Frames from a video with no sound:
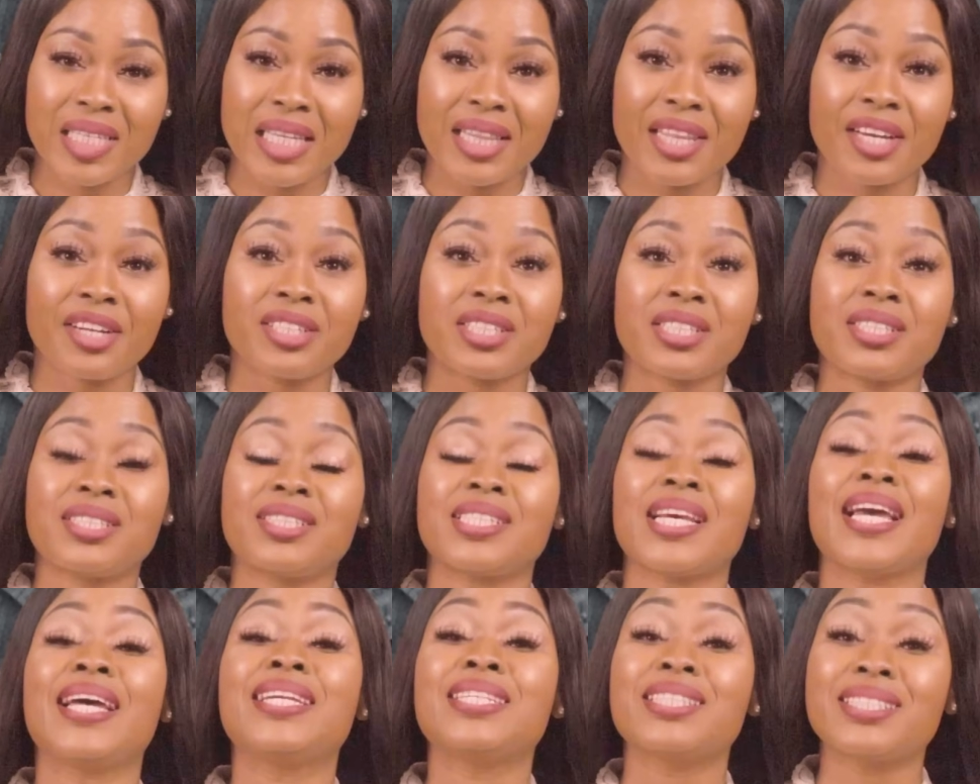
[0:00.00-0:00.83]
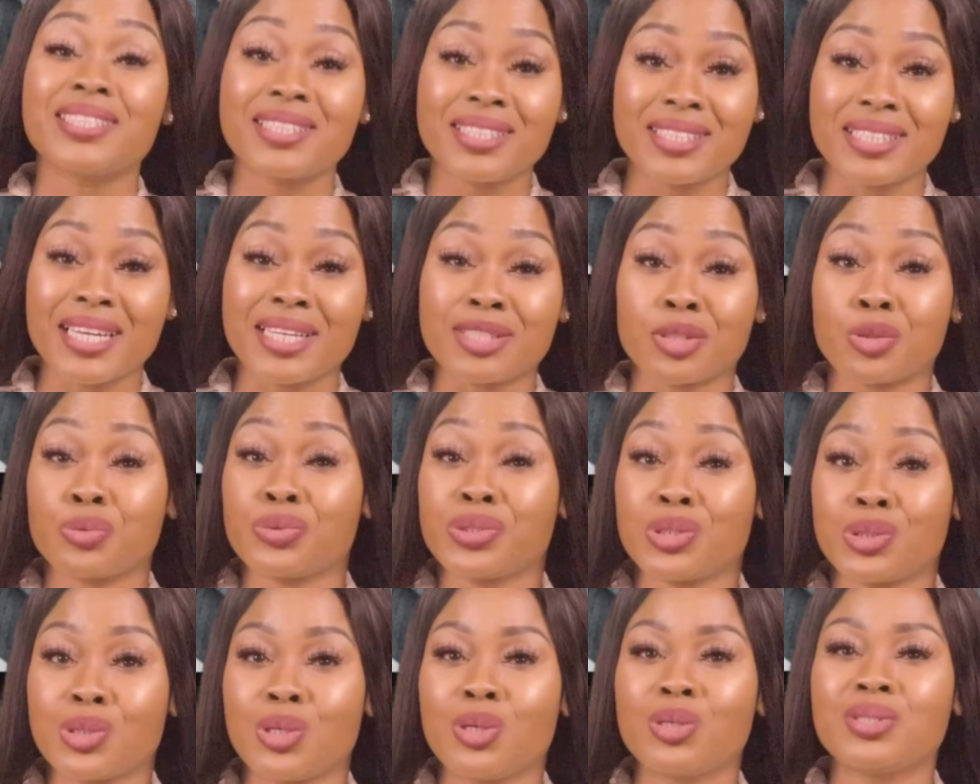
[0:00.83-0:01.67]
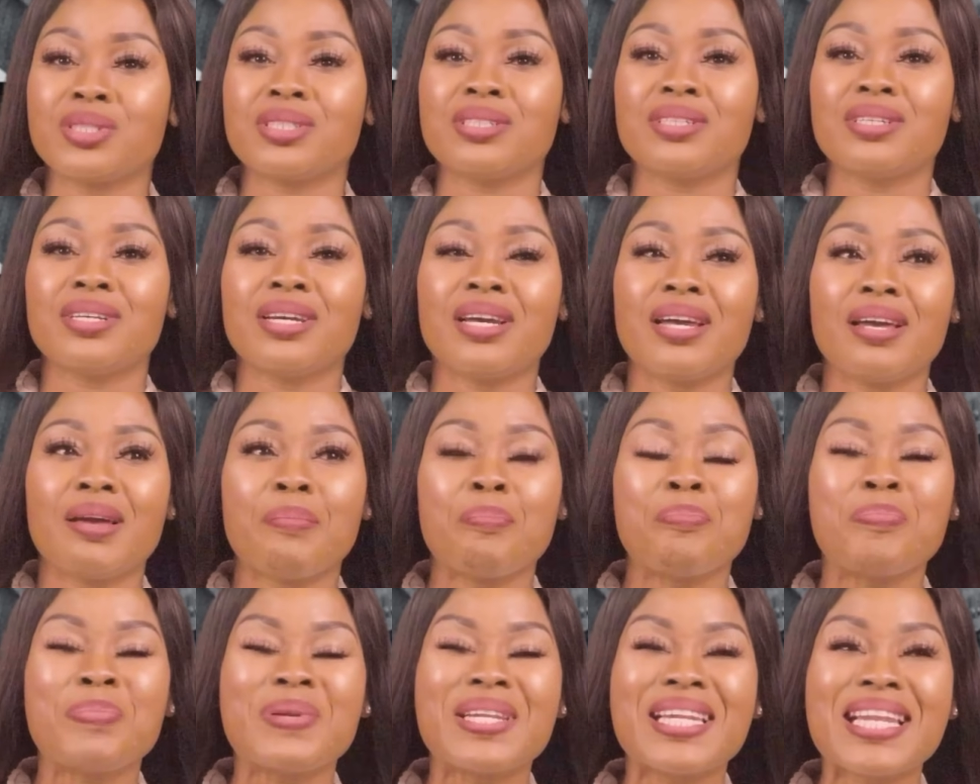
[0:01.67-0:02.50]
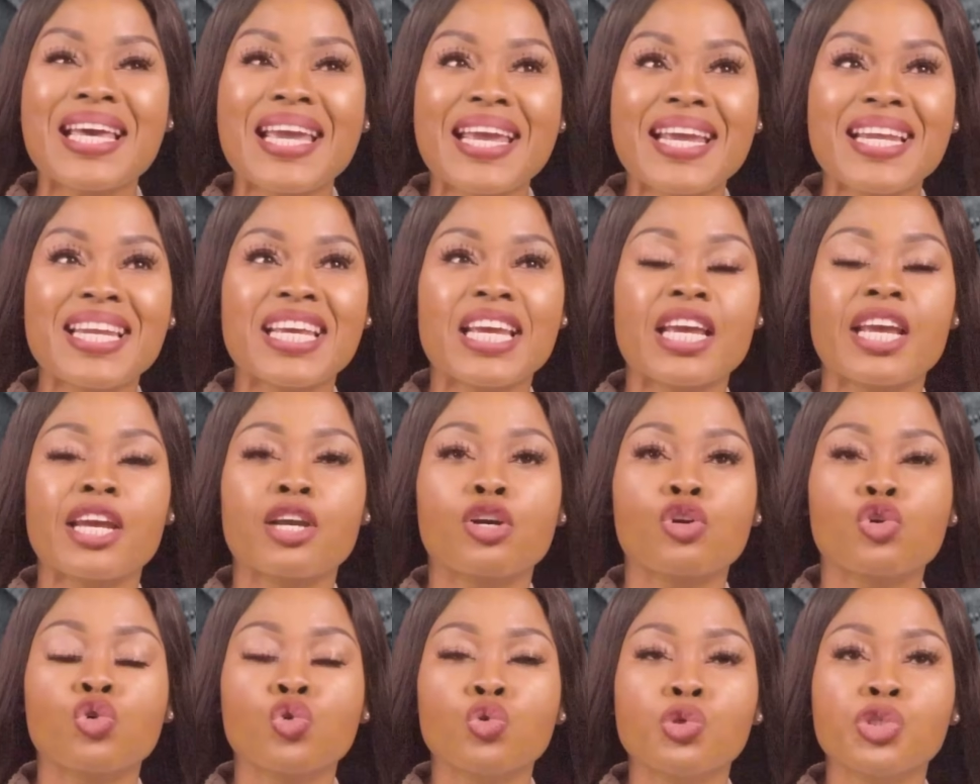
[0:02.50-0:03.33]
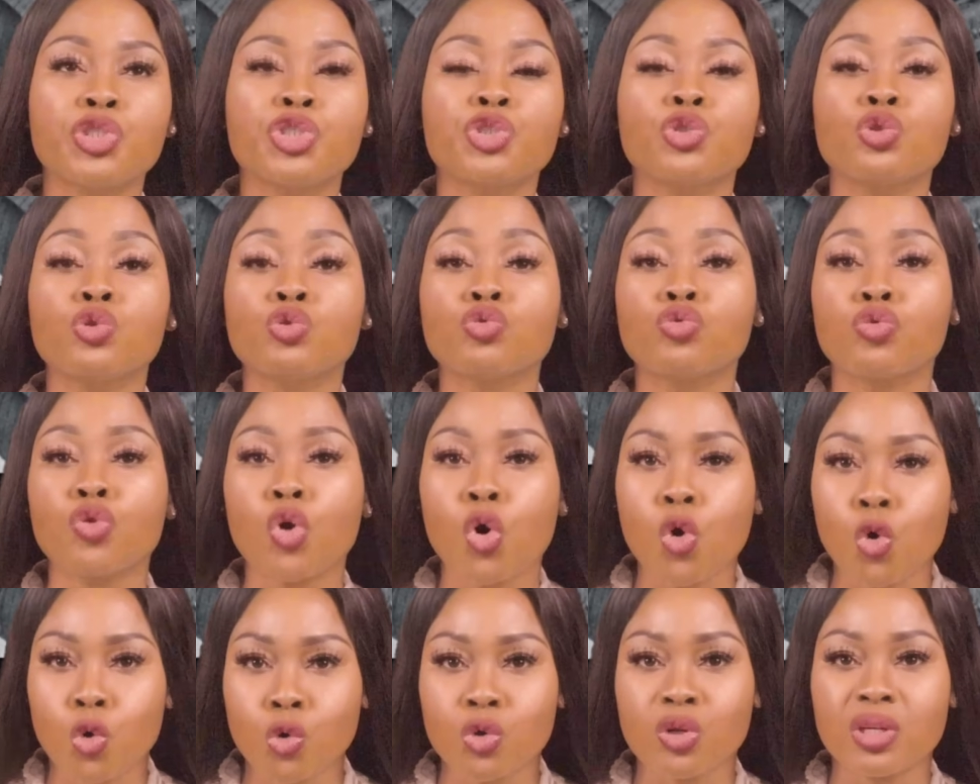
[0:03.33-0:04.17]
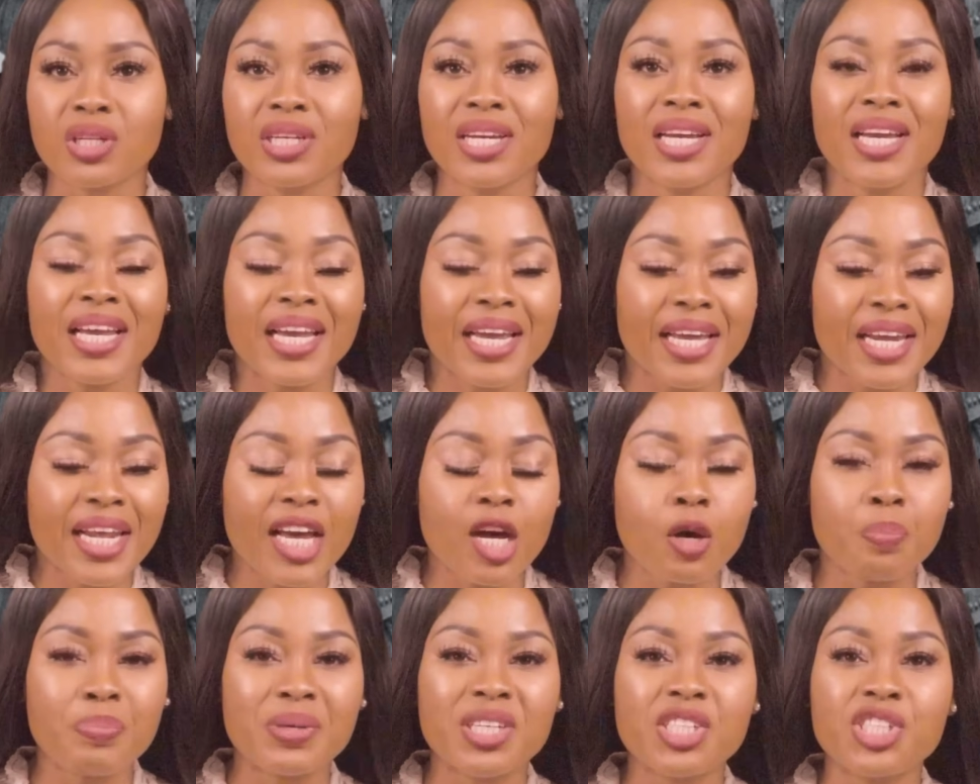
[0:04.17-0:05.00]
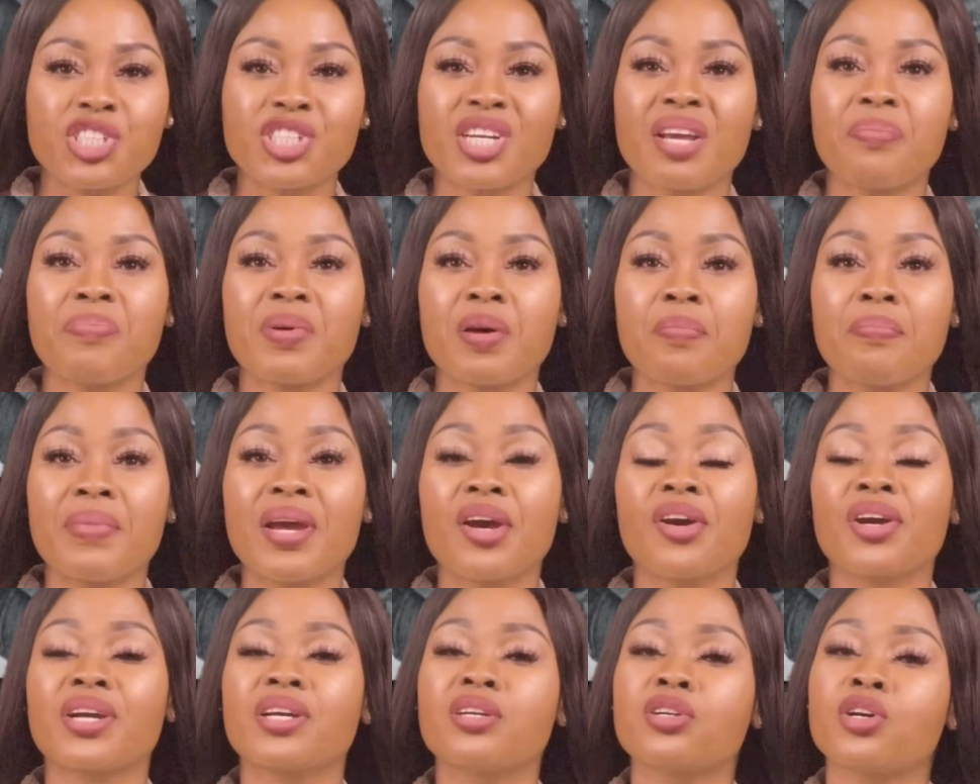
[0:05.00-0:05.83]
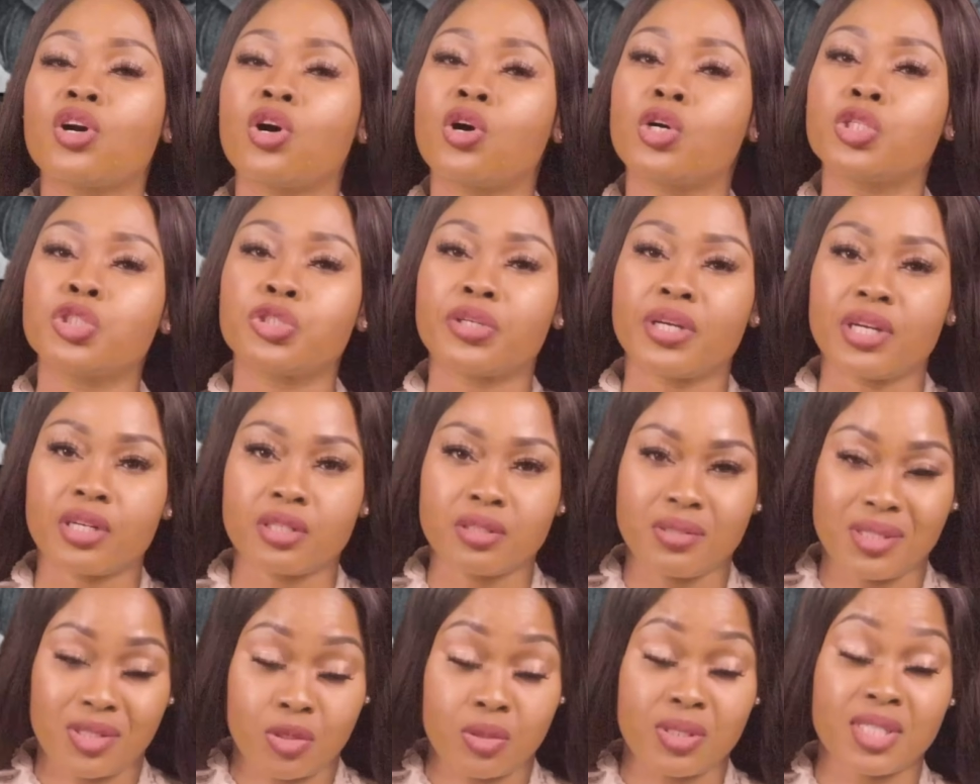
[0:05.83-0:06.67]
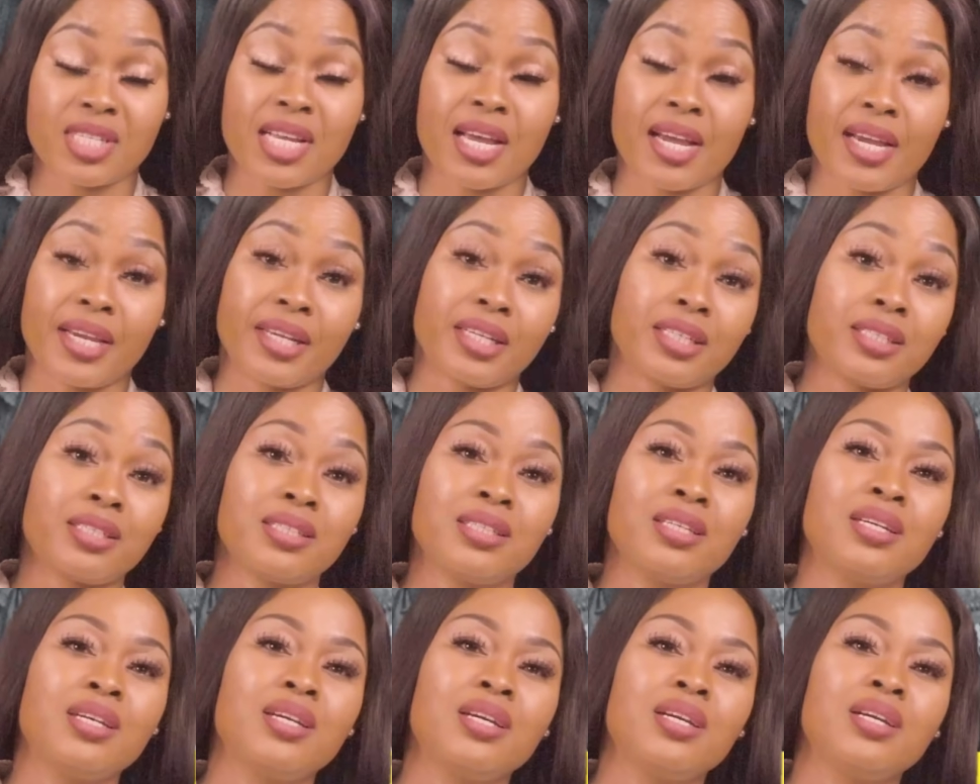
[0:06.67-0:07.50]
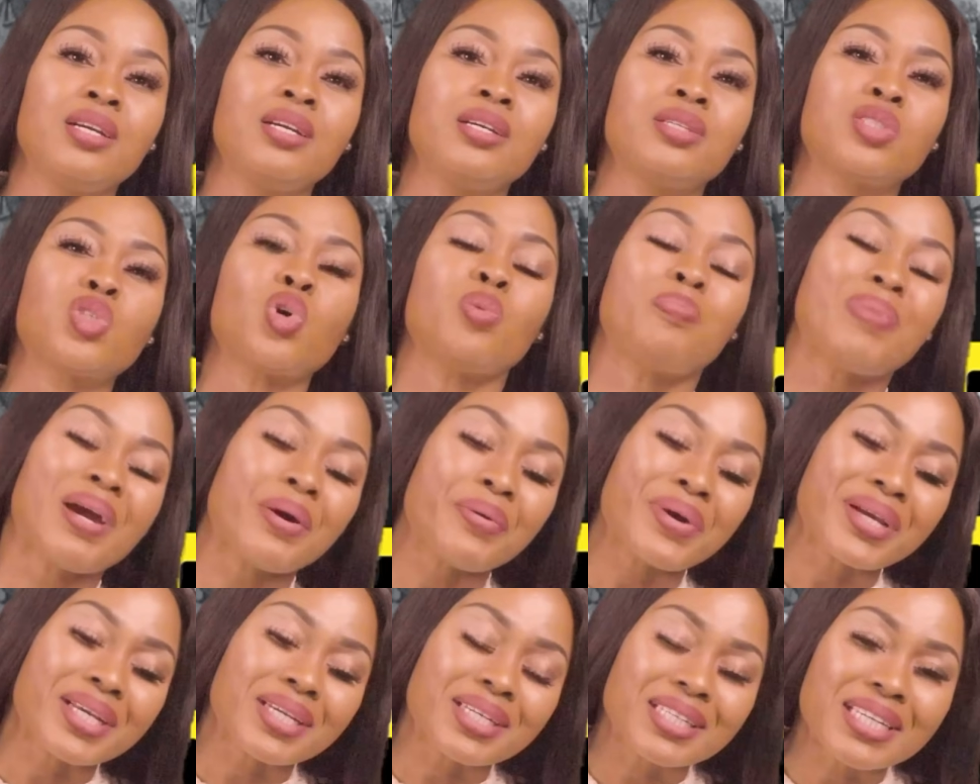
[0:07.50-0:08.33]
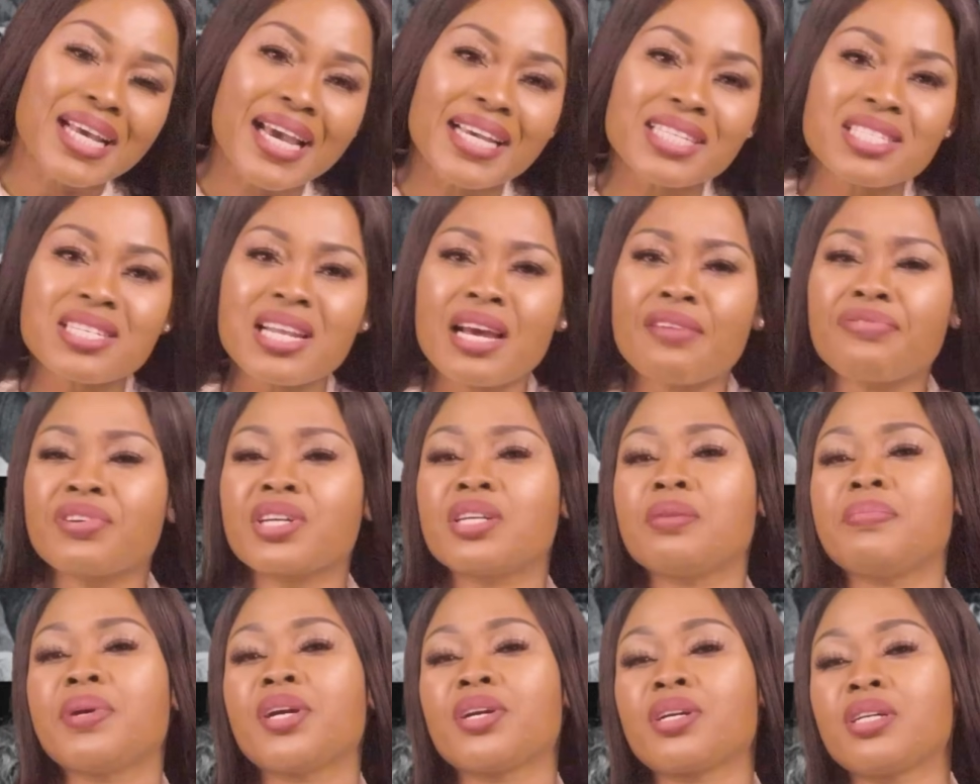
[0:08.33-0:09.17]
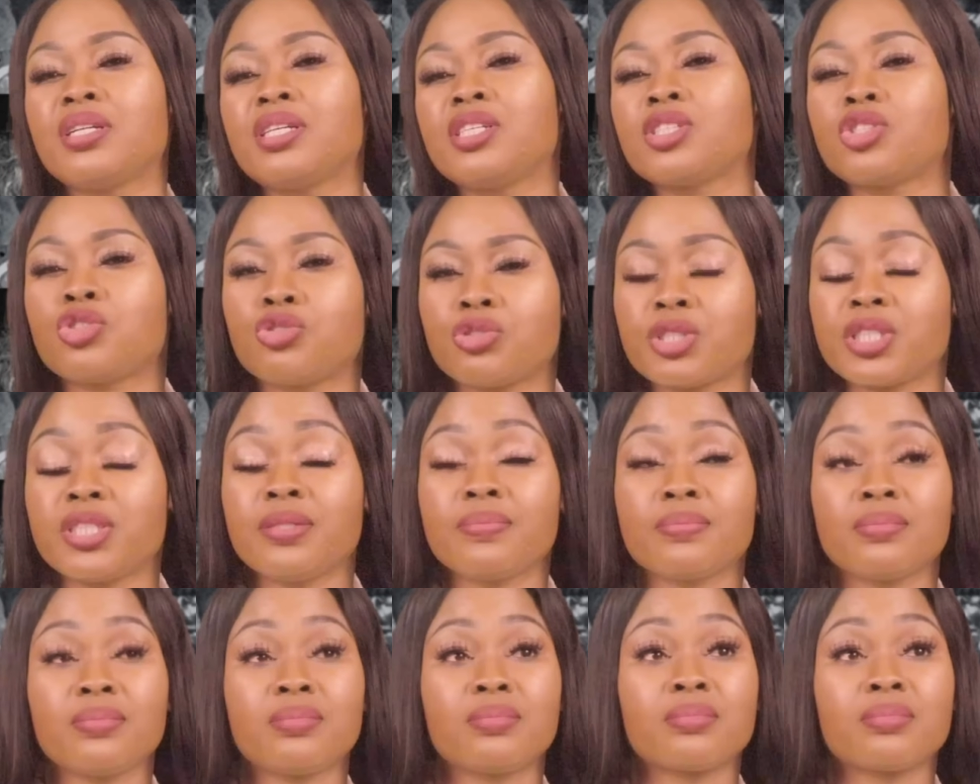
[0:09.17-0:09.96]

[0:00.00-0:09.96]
Their descendants, as a result, played a crucial role in helping shape American culture and society. So by recognizing African American history,